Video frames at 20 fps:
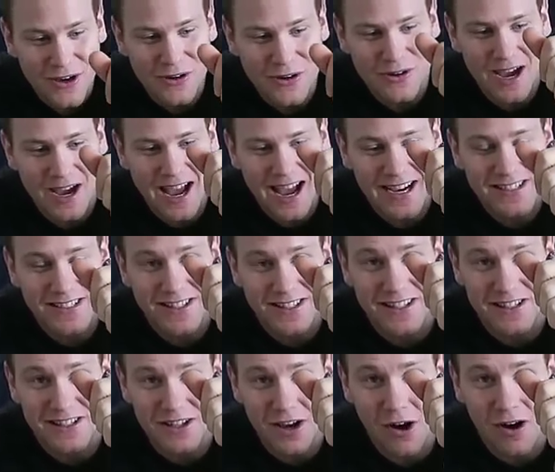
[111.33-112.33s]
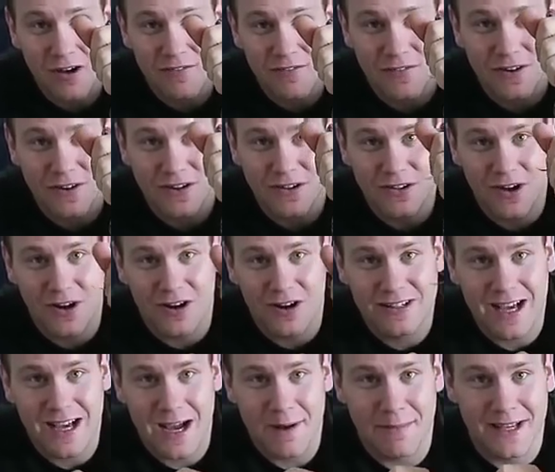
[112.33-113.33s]
who actually taught for a long
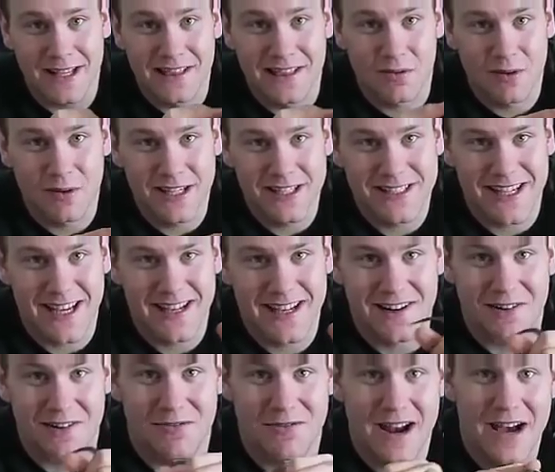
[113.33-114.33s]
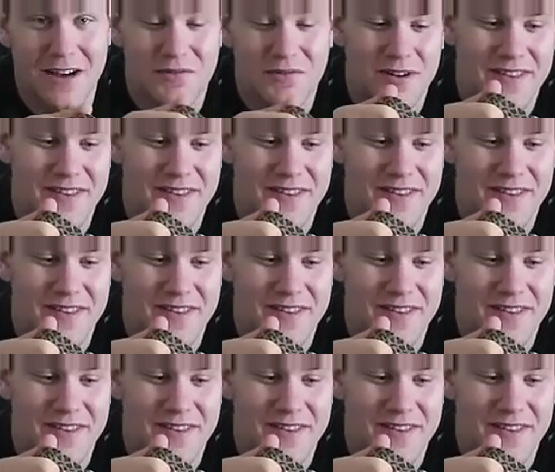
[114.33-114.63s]
time in Louisiana around